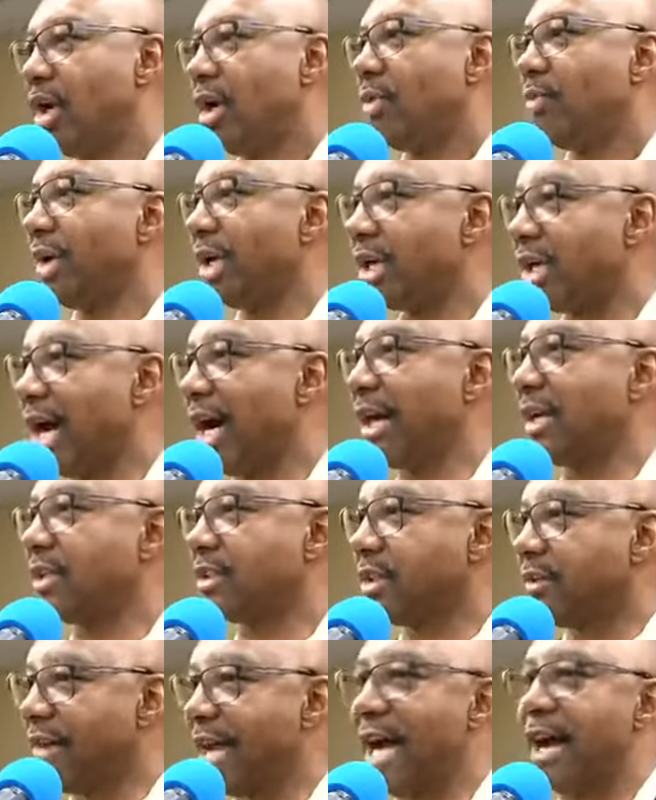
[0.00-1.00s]

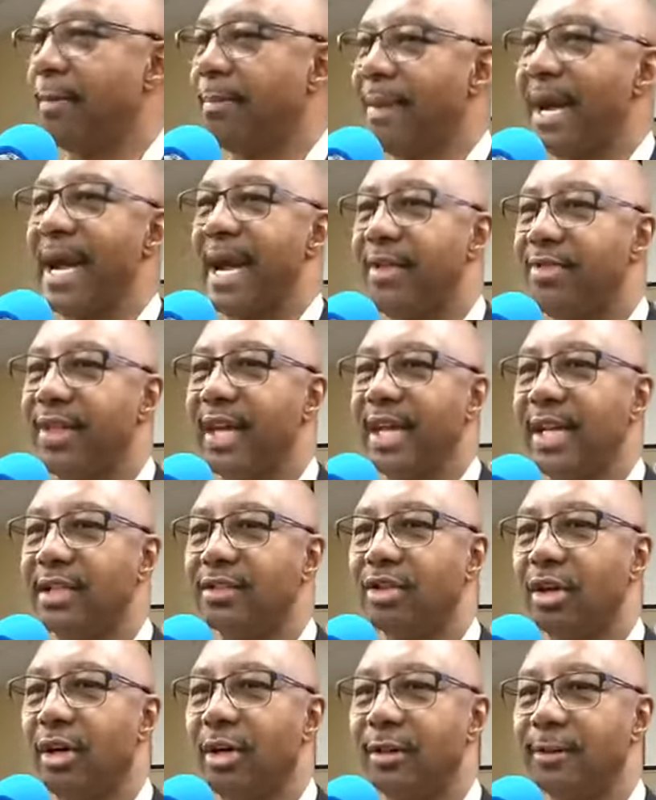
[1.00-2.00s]
regardless of how bad
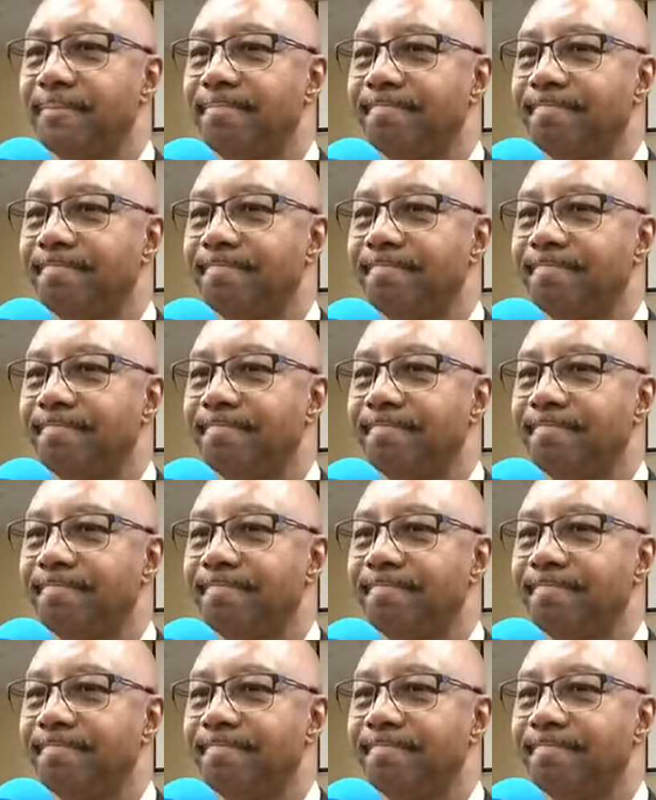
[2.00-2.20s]
things are.